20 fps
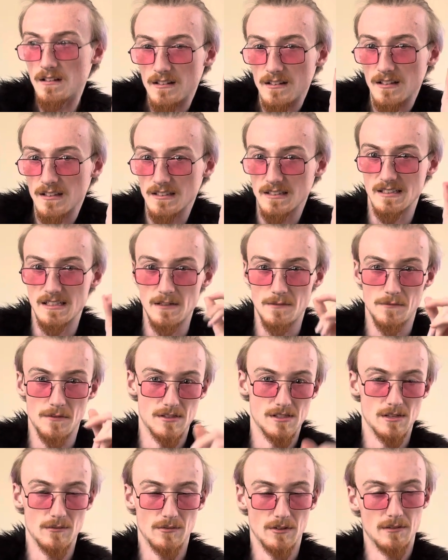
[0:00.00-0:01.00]
like the
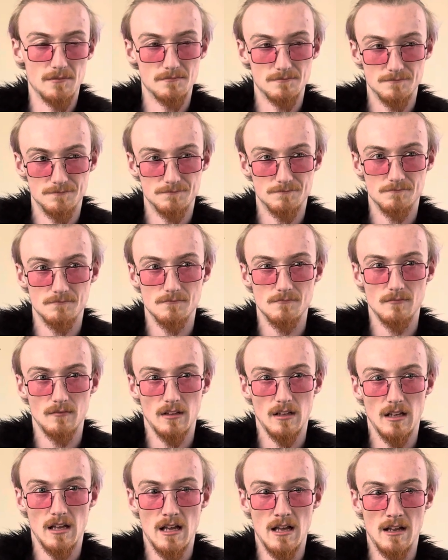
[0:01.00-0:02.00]
difference of it.
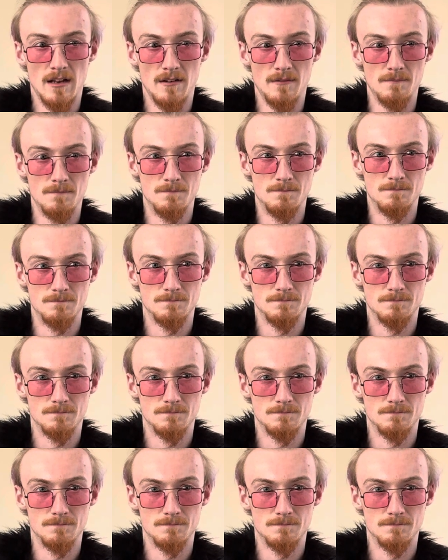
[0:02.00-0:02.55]
And,